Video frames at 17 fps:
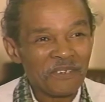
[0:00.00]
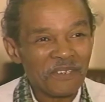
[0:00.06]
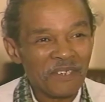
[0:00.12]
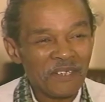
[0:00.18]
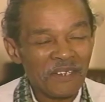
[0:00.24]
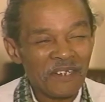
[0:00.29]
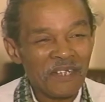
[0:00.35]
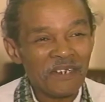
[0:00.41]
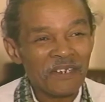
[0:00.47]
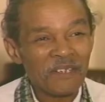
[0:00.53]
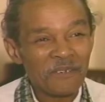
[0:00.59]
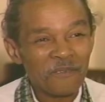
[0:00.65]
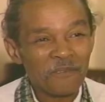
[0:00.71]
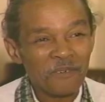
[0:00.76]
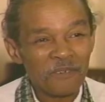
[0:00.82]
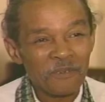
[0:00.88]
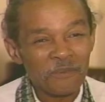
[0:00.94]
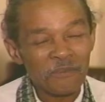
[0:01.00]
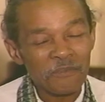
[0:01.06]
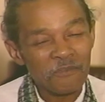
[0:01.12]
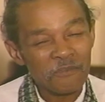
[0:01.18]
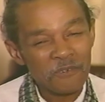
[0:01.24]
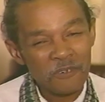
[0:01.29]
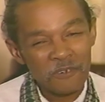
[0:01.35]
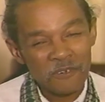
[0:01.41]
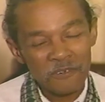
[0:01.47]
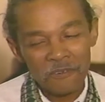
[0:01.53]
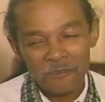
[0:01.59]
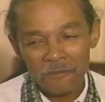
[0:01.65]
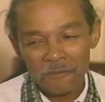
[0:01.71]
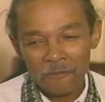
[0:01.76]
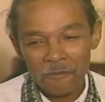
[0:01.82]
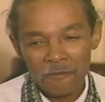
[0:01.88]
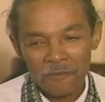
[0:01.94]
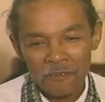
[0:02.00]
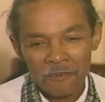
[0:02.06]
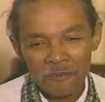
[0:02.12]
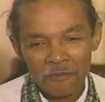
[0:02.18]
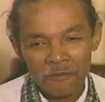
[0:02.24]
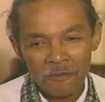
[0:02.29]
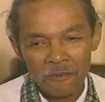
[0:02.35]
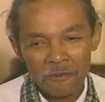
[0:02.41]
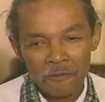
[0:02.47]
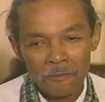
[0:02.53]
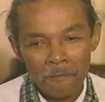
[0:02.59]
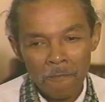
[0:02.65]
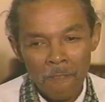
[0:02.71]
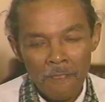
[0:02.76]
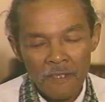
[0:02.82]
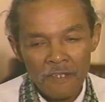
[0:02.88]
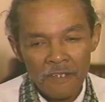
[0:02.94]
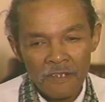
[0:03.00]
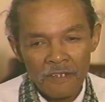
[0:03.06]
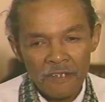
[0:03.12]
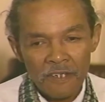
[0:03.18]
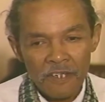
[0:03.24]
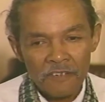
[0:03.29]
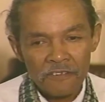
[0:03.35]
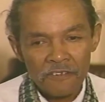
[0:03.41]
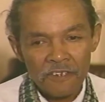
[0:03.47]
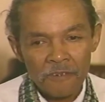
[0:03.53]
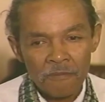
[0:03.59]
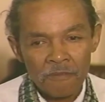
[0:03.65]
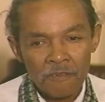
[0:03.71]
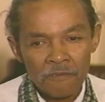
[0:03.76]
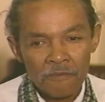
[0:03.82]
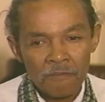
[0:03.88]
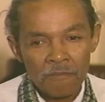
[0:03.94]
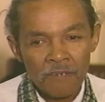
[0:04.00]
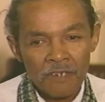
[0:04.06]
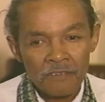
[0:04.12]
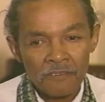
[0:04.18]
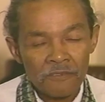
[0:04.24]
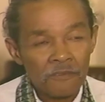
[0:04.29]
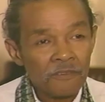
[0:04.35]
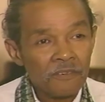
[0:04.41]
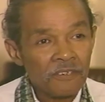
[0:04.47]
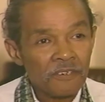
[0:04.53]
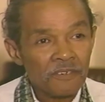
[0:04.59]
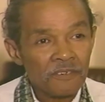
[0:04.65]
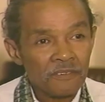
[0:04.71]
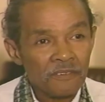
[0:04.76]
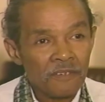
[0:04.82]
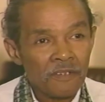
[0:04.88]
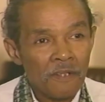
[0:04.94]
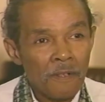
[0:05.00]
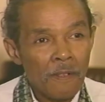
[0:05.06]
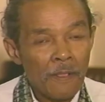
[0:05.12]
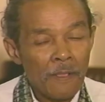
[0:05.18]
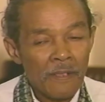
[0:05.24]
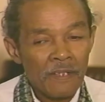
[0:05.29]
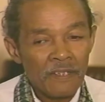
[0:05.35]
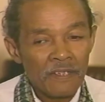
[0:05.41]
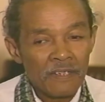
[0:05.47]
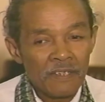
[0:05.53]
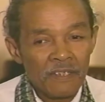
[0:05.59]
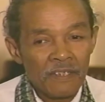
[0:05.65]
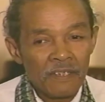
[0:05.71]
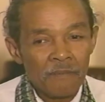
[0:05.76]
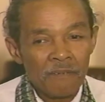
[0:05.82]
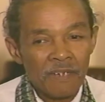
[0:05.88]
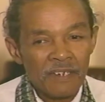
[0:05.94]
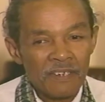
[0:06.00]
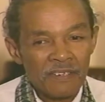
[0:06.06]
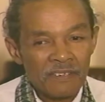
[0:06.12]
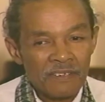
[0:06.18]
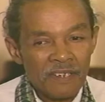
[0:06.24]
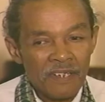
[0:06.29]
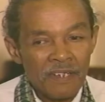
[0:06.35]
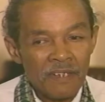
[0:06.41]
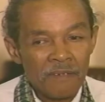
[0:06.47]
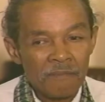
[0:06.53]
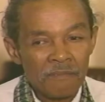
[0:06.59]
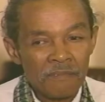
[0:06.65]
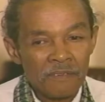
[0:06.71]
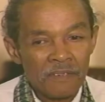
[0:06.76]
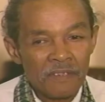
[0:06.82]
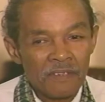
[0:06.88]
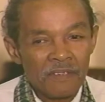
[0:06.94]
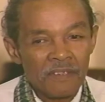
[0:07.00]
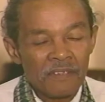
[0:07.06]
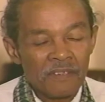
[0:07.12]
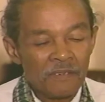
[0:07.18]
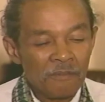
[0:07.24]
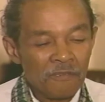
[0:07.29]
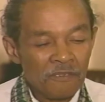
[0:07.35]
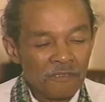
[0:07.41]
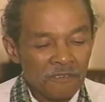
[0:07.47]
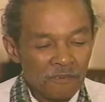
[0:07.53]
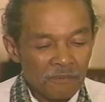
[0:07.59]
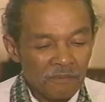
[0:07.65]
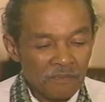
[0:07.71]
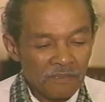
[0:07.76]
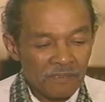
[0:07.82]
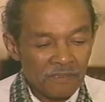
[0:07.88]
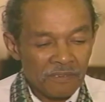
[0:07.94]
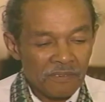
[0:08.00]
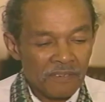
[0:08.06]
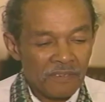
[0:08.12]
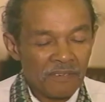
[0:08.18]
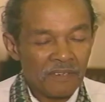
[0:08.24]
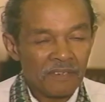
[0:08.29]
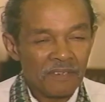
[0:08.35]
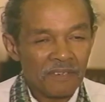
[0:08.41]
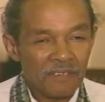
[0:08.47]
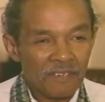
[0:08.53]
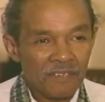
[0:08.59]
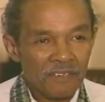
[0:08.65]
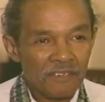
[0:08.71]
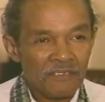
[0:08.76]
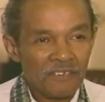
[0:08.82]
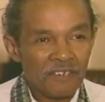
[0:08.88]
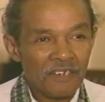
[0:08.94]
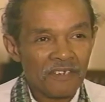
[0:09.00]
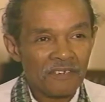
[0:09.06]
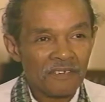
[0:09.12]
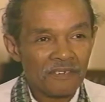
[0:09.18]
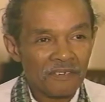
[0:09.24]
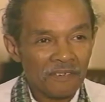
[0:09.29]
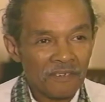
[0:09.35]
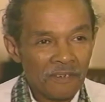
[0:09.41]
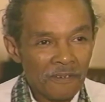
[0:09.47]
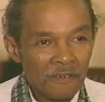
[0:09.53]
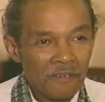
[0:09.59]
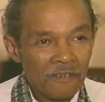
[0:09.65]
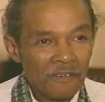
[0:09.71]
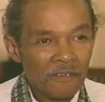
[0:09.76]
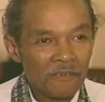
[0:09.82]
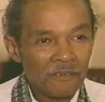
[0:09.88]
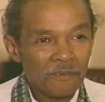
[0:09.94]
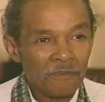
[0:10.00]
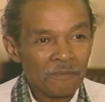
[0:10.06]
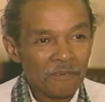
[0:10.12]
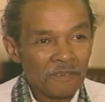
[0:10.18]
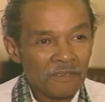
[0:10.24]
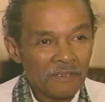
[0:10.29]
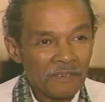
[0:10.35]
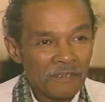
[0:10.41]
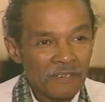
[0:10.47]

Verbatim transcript: And I left with them in 42. We went on the road. I stayed with them about two years. By that time, the music was changing, you know what I mean.